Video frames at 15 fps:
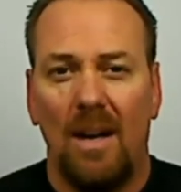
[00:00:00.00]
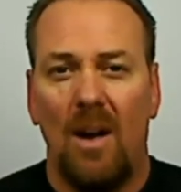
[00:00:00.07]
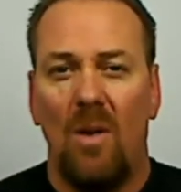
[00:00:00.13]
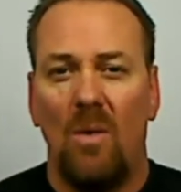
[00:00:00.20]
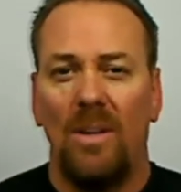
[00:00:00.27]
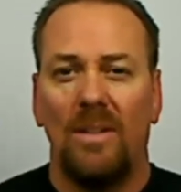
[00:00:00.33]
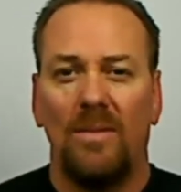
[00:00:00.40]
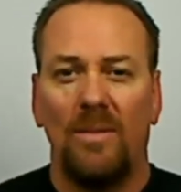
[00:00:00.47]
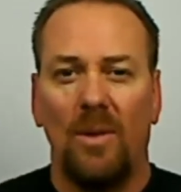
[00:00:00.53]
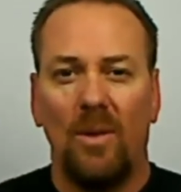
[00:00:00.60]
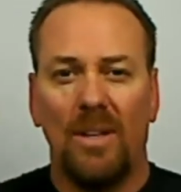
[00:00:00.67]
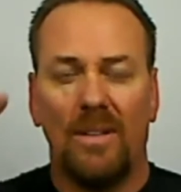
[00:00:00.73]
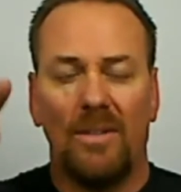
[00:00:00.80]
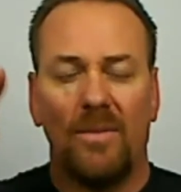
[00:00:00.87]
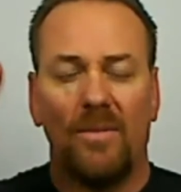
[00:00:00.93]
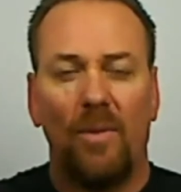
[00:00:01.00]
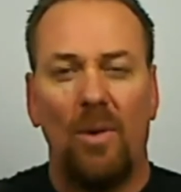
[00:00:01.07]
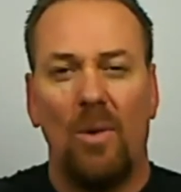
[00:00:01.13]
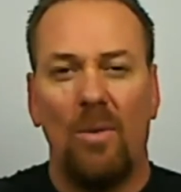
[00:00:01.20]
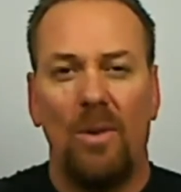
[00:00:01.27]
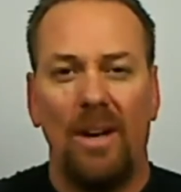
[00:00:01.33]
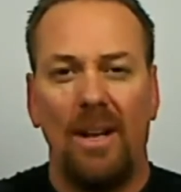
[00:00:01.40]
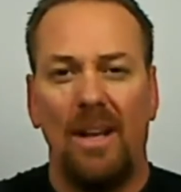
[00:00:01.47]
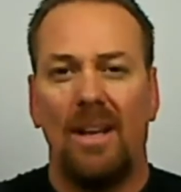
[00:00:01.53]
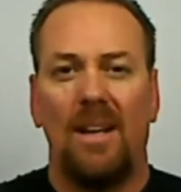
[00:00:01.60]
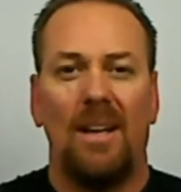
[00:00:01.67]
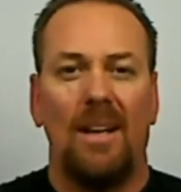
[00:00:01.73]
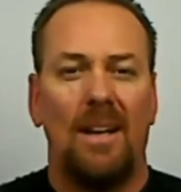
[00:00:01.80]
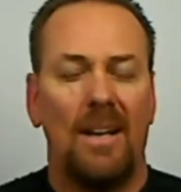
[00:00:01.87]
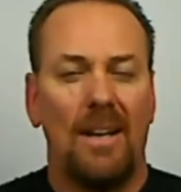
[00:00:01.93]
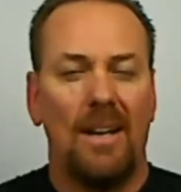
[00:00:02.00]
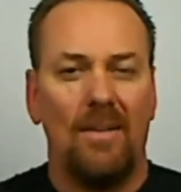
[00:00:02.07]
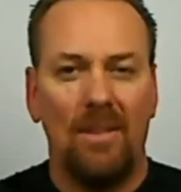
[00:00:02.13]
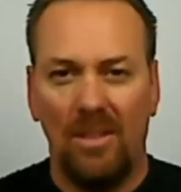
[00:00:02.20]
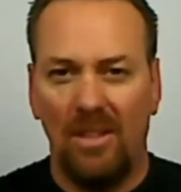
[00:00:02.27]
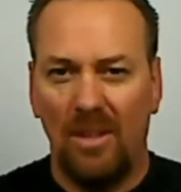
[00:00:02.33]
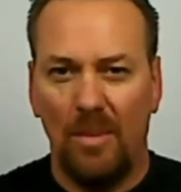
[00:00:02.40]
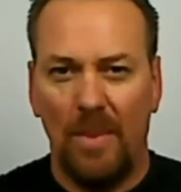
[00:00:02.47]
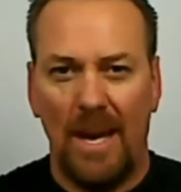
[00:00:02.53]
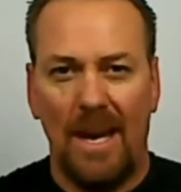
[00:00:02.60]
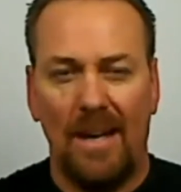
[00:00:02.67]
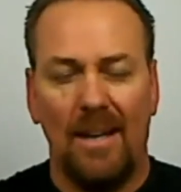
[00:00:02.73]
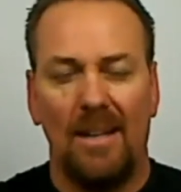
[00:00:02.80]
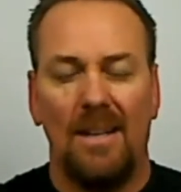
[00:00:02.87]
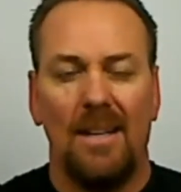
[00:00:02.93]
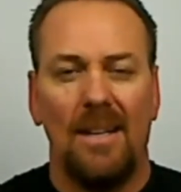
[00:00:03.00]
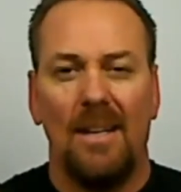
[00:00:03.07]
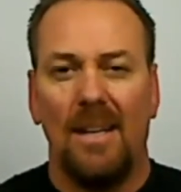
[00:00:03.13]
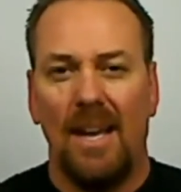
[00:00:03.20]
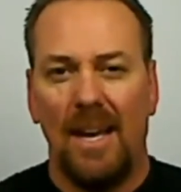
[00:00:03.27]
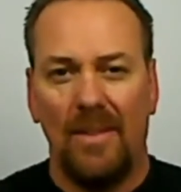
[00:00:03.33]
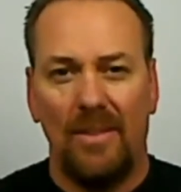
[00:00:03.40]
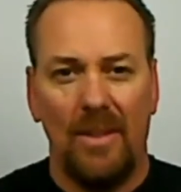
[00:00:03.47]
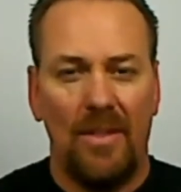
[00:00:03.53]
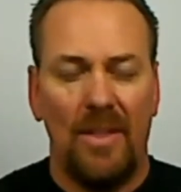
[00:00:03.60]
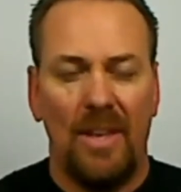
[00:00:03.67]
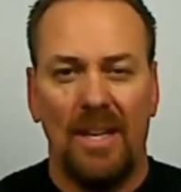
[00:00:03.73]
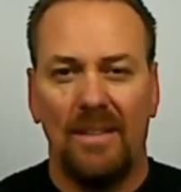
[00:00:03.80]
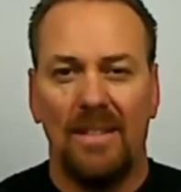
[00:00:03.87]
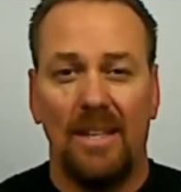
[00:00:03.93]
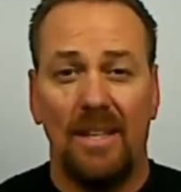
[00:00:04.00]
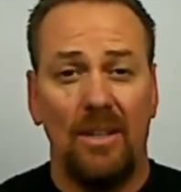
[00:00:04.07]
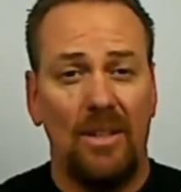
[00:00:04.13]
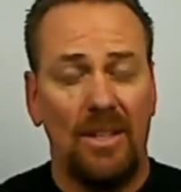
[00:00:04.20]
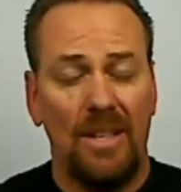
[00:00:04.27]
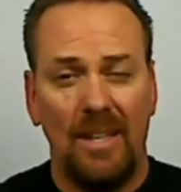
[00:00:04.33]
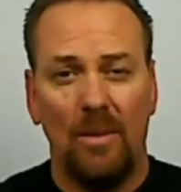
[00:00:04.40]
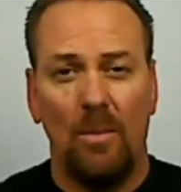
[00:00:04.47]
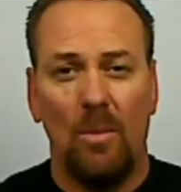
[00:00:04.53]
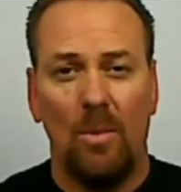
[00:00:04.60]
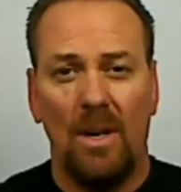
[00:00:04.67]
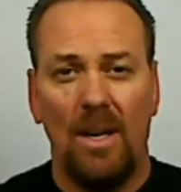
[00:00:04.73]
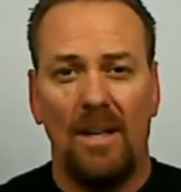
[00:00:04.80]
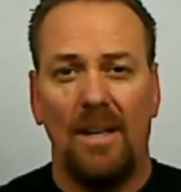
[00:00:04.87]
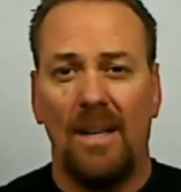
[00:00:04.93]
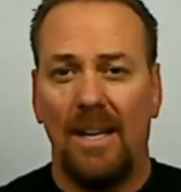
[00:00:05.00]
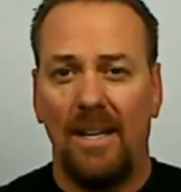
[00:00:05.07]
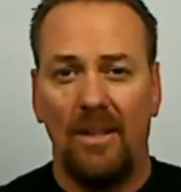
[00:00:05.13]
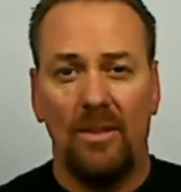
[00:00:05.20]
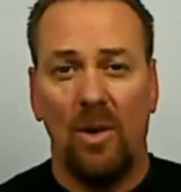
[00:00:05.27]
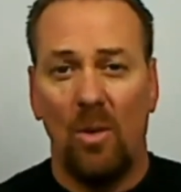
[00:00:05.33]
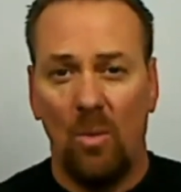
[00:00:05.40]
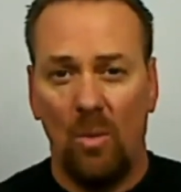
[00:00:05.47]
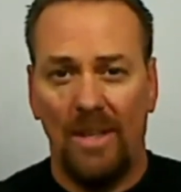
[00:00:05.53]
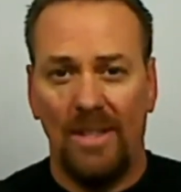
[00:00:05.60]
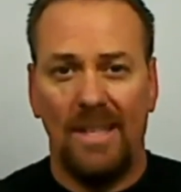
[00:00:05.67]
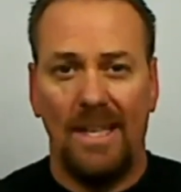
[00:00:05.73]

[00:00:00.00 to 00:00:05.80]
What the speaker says: Always focus forward, never look back at the things that you didn't want, that you don't want